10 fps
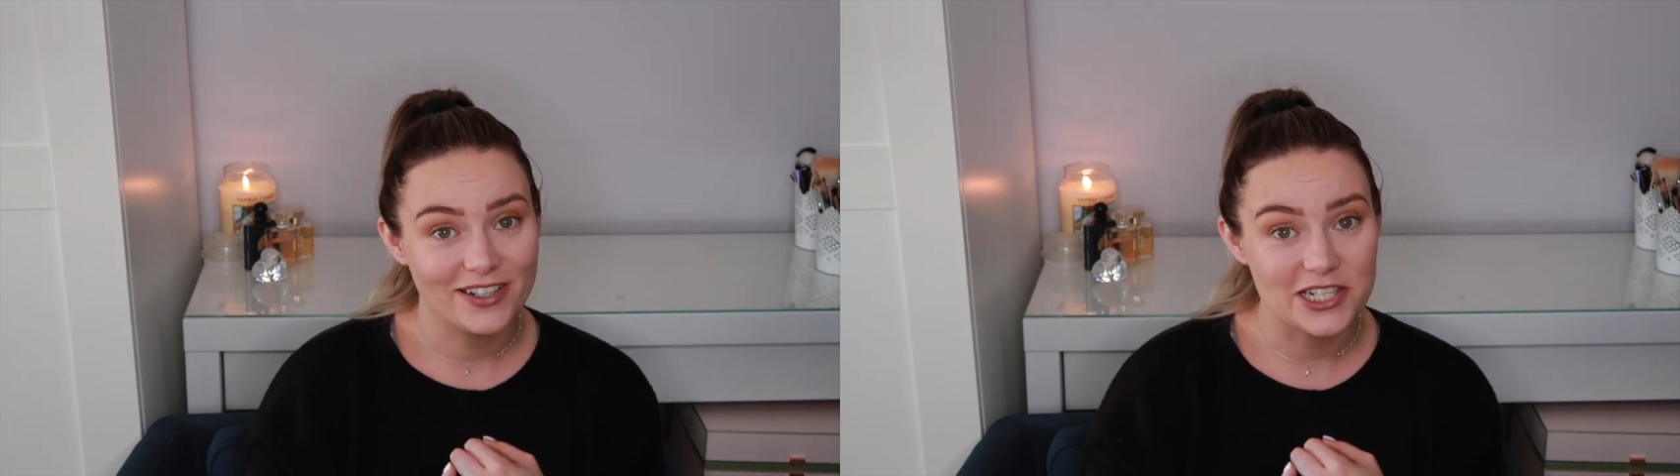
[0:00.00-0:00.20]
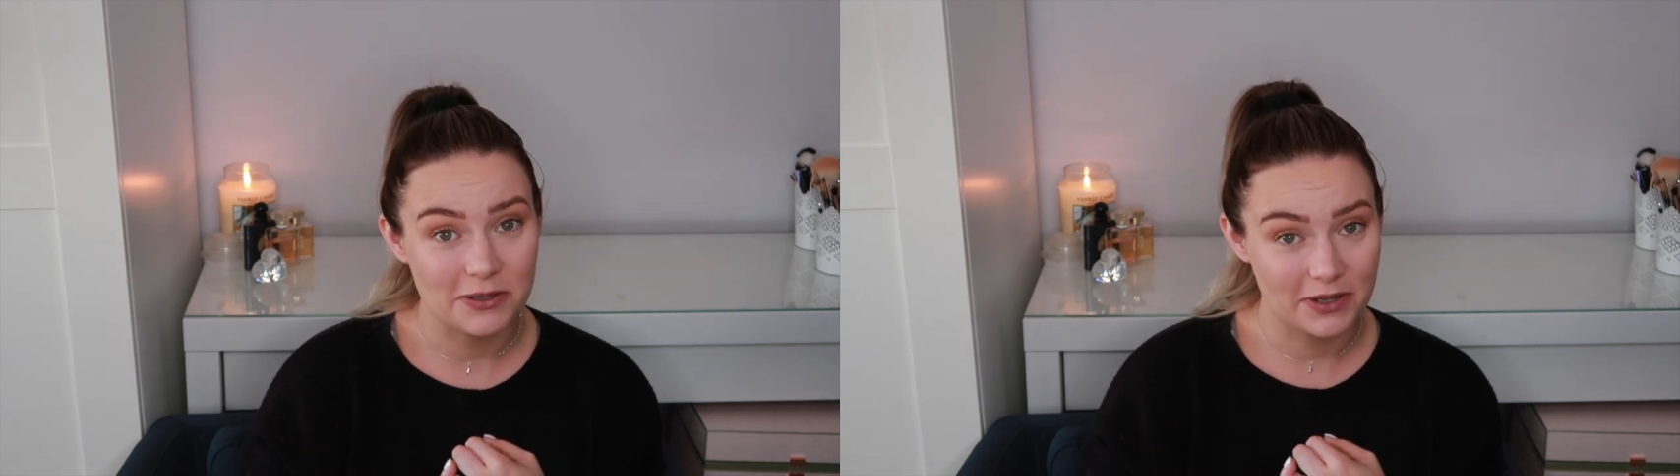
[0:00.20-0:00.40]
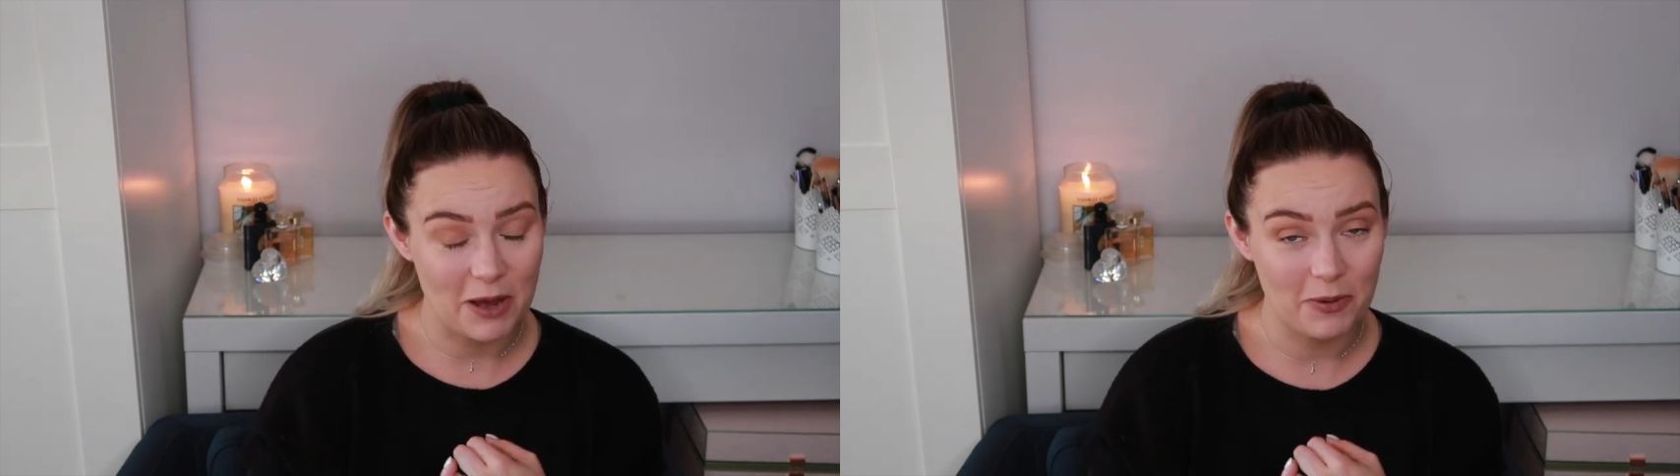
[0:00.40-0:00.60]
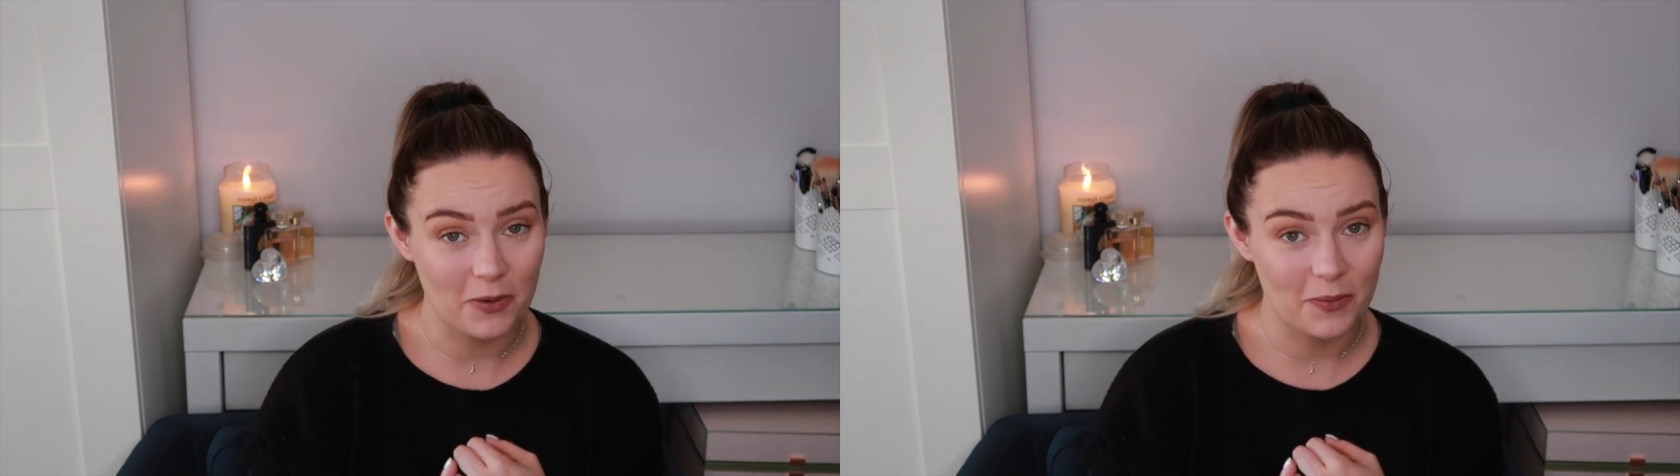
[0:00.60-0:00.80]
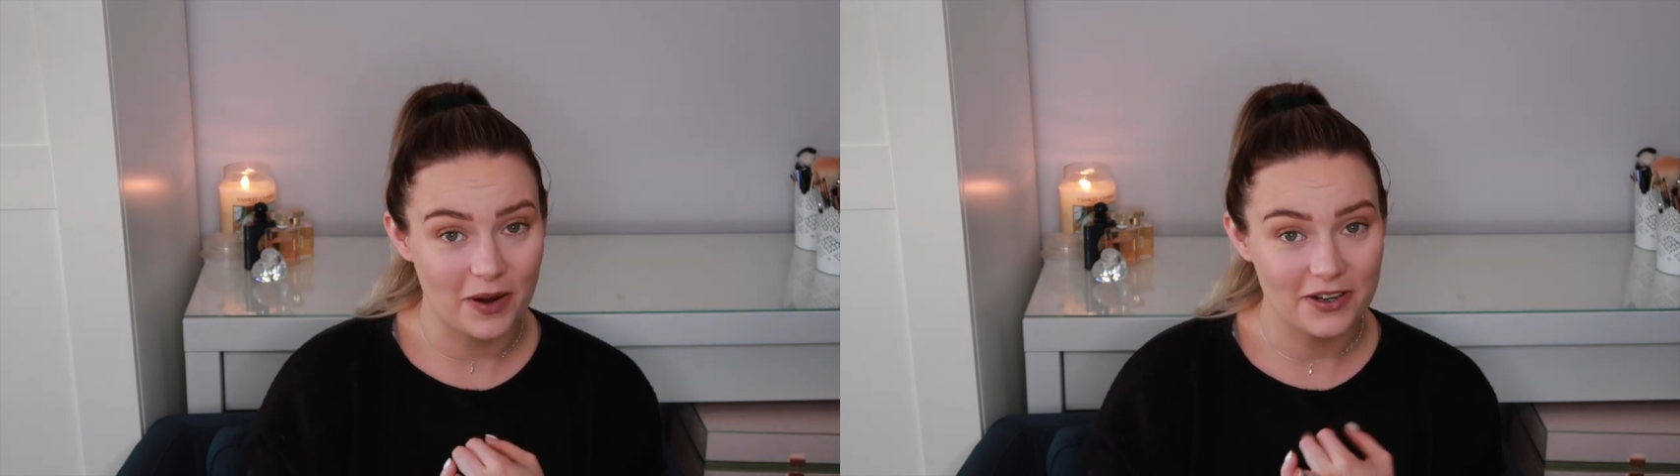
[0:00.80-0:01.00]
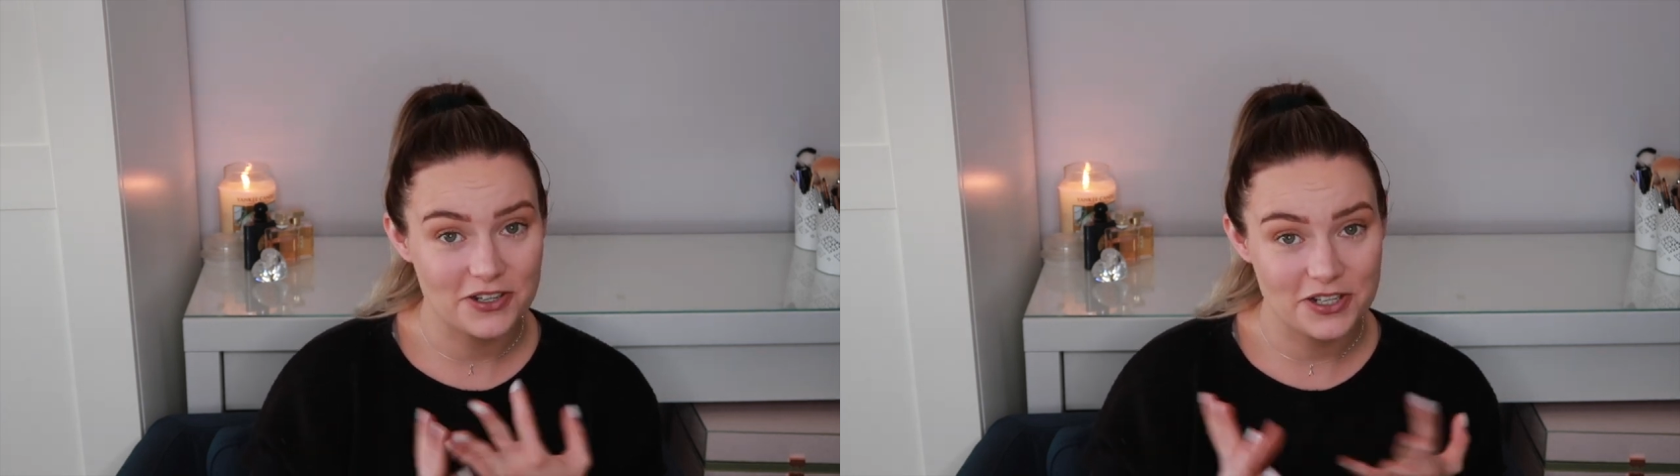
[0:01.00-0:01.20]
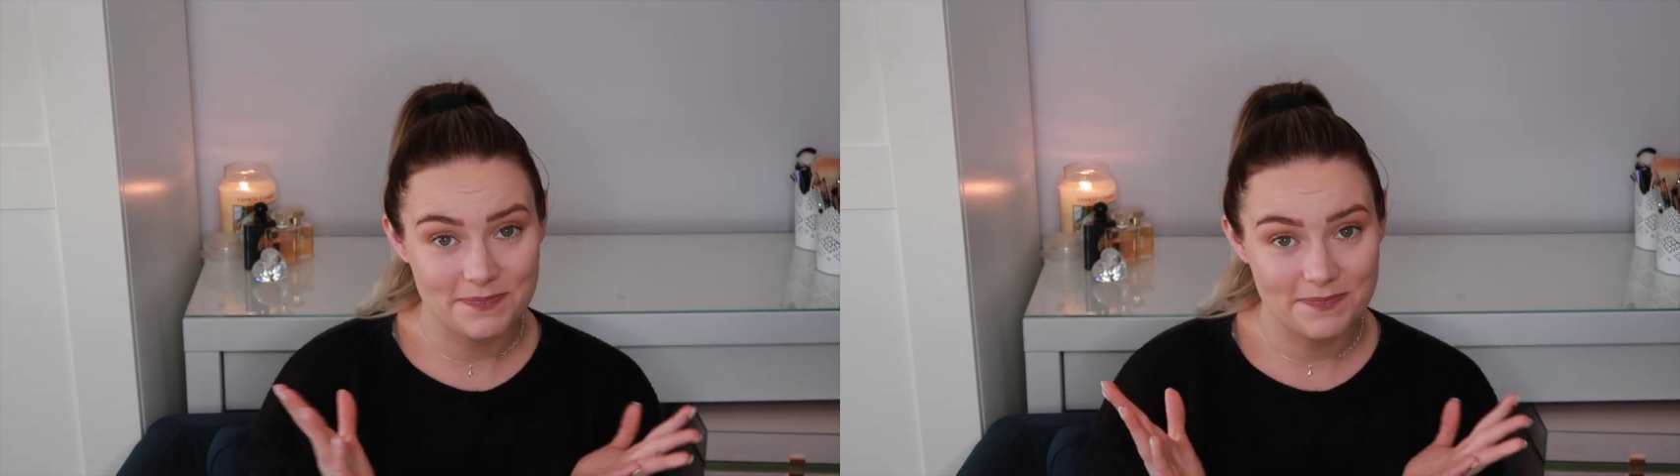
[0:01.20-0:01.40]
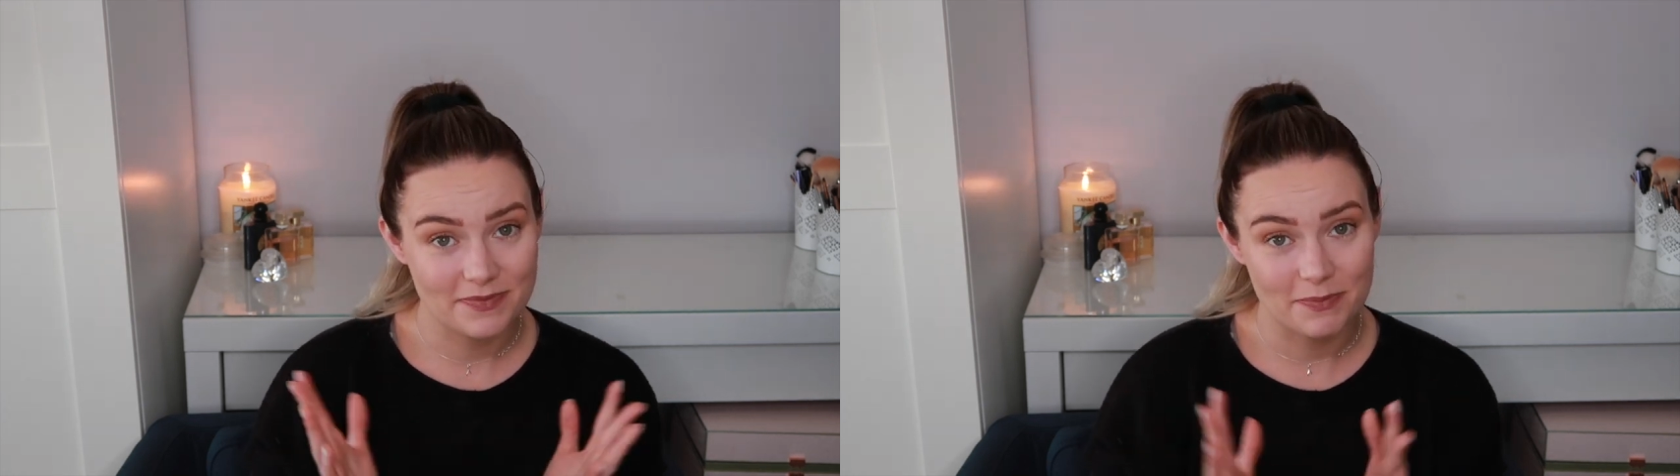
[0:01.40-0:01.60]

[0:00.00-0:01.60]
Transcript: to an Apple Watch